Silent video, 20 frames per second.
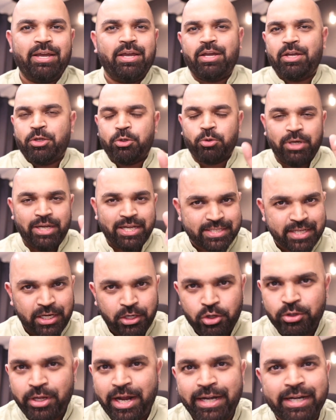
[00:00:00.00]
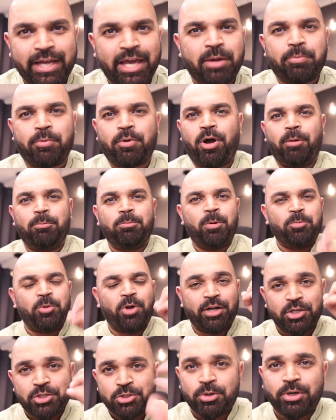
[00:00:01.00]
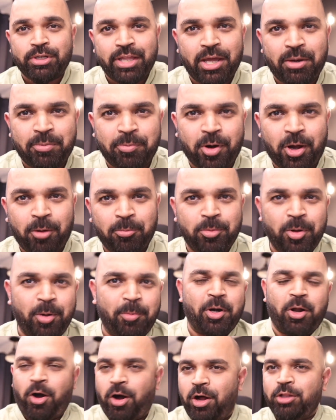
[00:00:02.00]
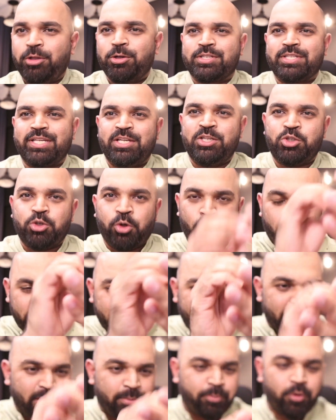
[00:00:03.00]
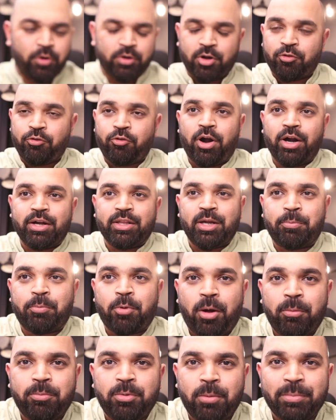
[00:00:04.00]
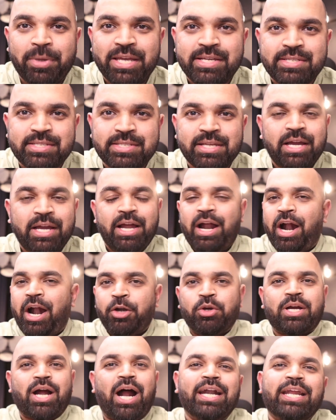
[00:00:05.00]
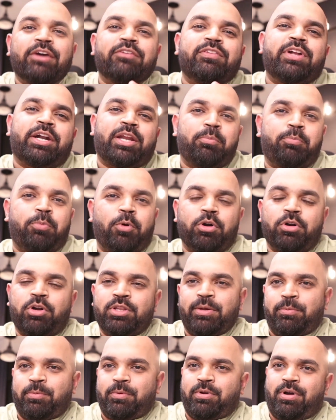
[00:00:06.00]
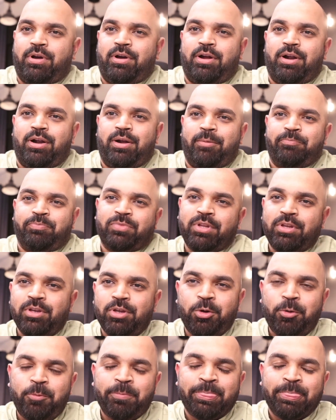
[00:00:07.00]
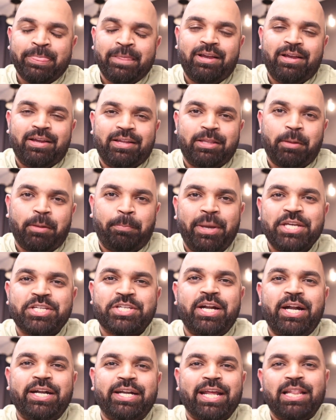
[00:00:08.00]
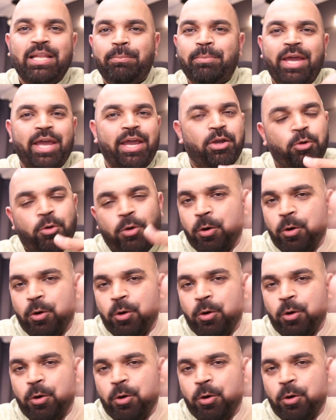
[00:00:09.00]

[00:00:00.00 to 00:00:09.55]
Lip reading: you listen to the entire problem, you understood their problem and all those things, you wrote a report of what the problem is, and you can't give that report to the patient and tell them, hey, go